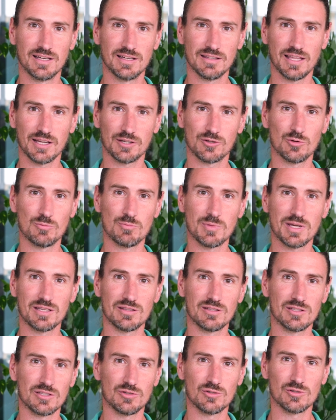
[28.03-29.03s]
That could mean
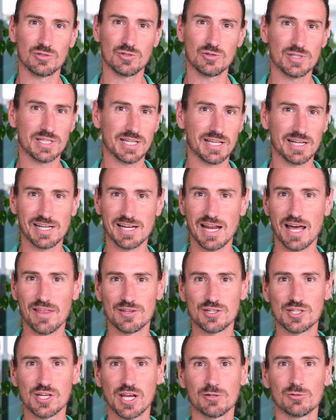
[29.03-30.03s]
that you're using it in other
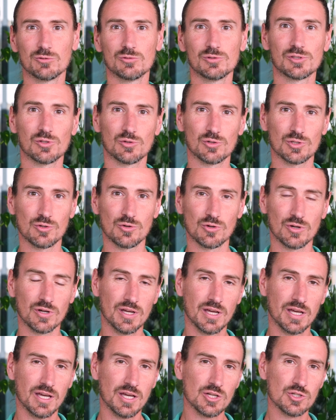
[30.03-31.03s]
channels, or you're
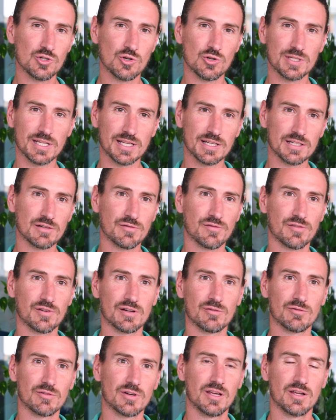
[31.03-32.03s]
choosing a different
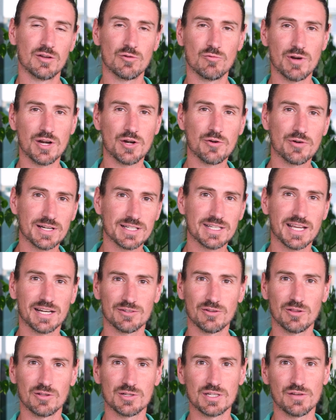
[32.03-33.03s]
rendering
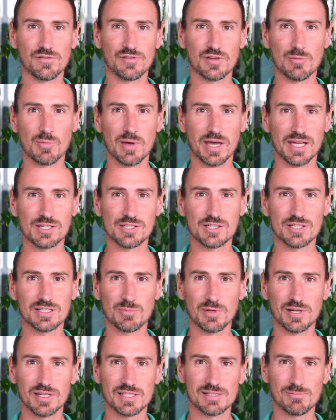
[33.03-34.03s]
technology for your pages,
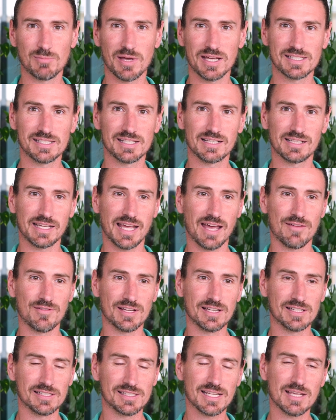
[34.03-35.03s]
but it's basically
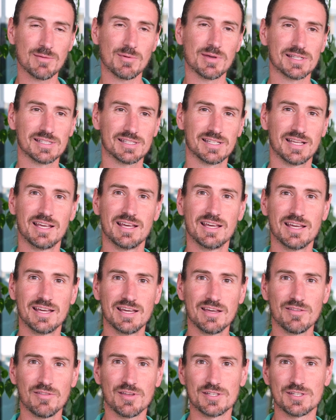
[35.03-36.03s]
having a C M S
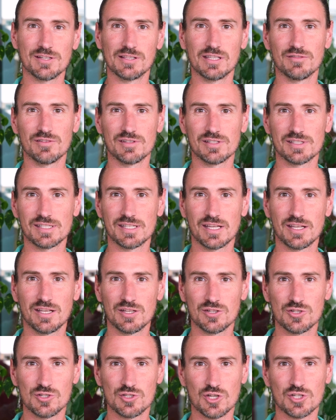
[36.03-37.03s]
that delivers
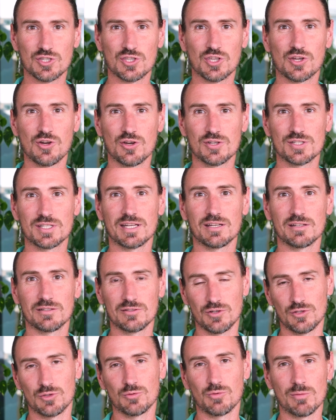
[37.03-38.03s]
just the content,
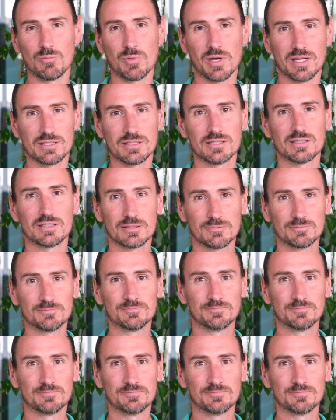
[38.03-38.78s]
not the web pages.